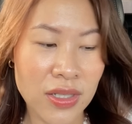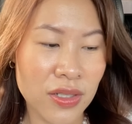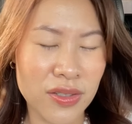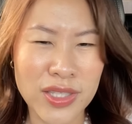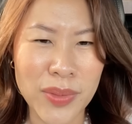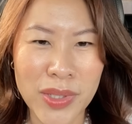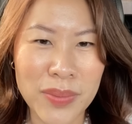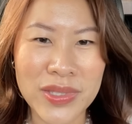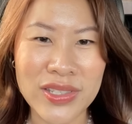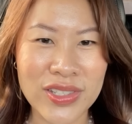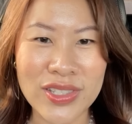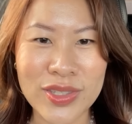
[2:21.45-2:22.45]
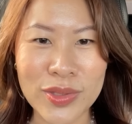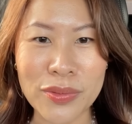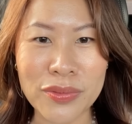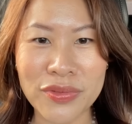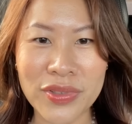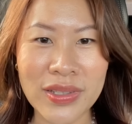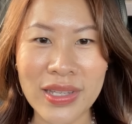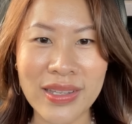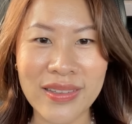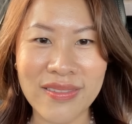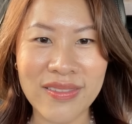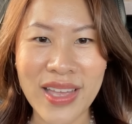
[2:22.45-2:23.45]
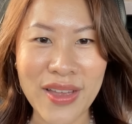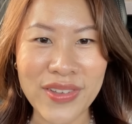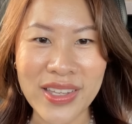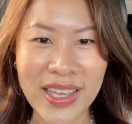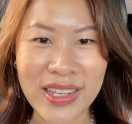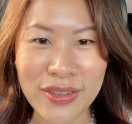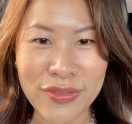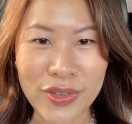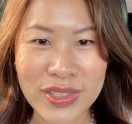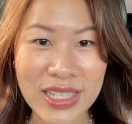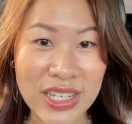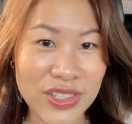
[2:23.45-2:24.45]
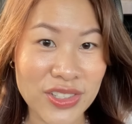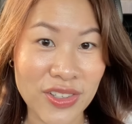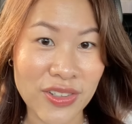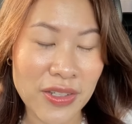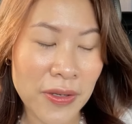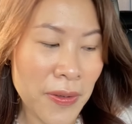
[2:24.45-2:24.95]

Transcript: because sometimes I just don't feel like having any false lashes on.